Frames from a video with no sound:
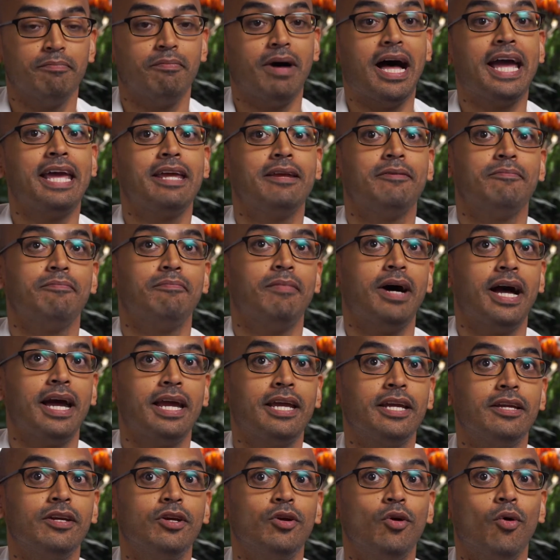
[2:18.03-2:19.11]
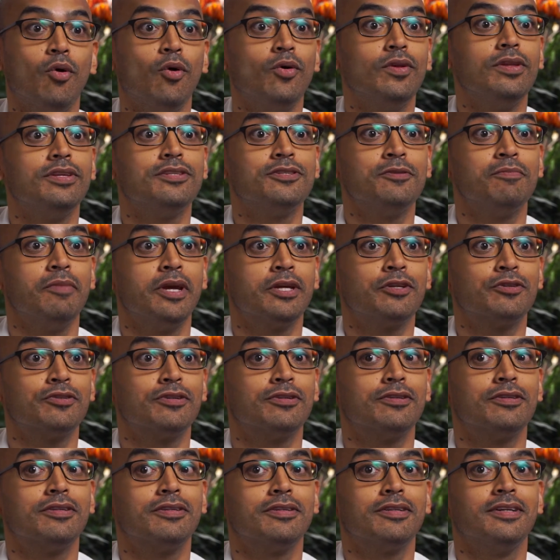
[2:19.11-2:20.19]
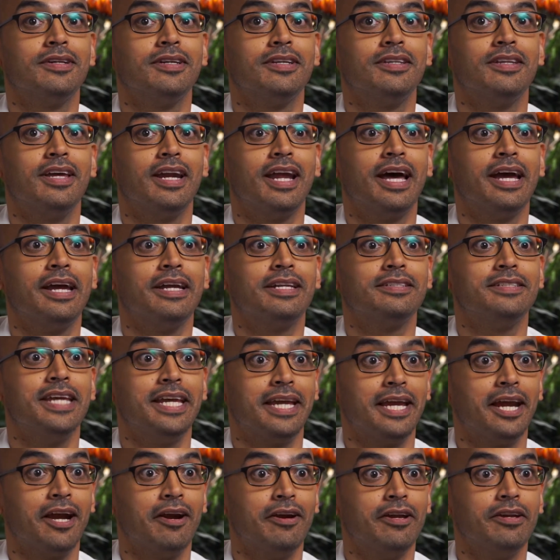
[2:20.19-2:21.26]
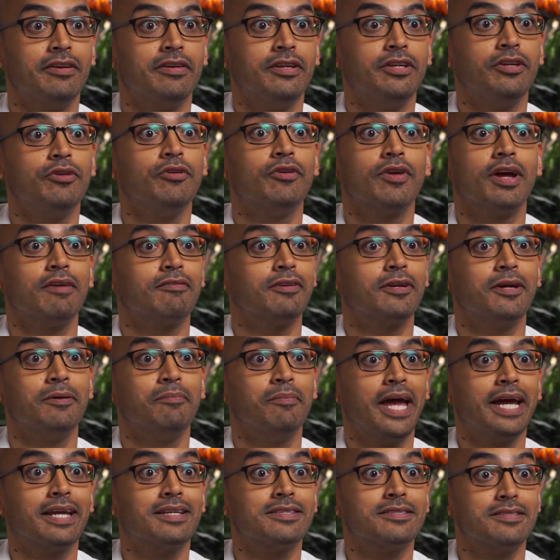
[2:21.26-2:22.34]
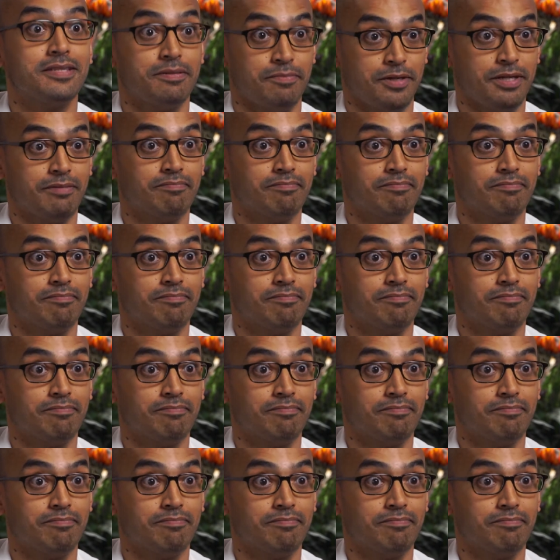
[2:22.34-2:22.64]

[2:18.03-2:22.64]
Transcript: My goal is to make sure that I take care of you and you don't have to come back and see